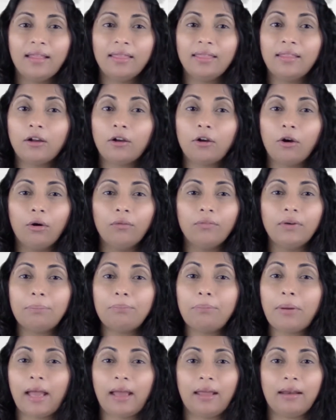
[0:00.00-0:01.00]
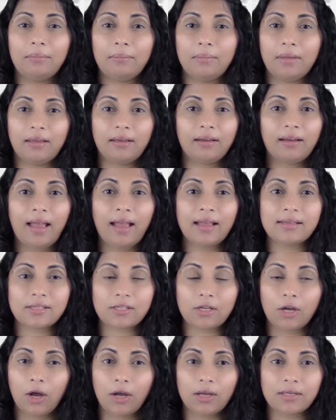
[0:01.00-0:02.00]
the COVID pandemic has
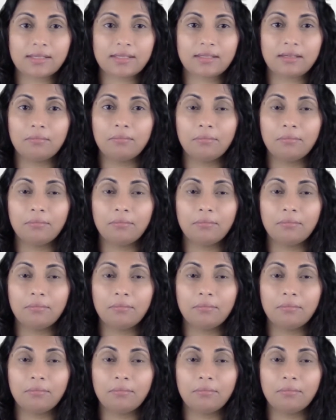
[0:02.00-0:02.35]
caused